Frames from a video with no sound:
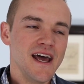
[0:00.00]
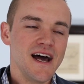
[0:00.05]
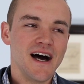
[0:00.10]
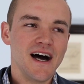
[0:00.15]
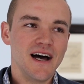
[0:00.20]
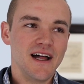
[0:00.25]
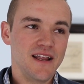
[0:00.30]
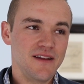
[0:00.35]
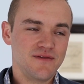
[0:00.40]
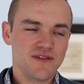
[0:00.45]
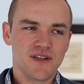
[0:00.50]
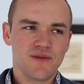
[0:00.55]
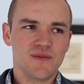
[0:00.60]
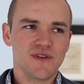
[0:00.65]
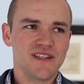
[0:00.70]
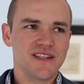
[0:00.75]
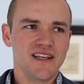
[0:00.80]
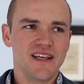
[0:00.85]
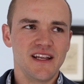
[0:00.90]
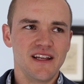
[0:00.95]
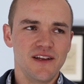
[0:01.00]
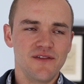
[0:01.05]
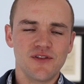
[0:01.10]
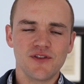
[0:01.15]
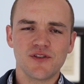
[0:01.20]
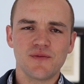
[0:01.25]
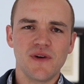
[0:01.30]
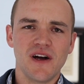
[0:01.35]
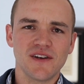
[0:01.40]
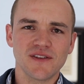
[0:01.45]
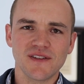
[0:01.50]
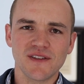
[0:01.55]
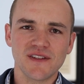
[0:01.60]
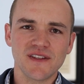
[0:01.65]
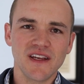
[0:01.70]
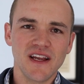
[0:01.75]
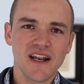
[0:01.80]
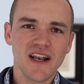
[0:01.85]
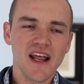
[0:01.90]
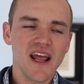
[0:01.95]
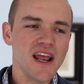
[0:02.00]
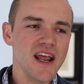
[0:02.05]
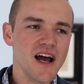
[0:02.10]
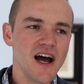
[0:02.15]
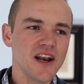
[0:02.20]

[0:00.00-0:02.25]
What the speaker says: If your spouse is saying, hey,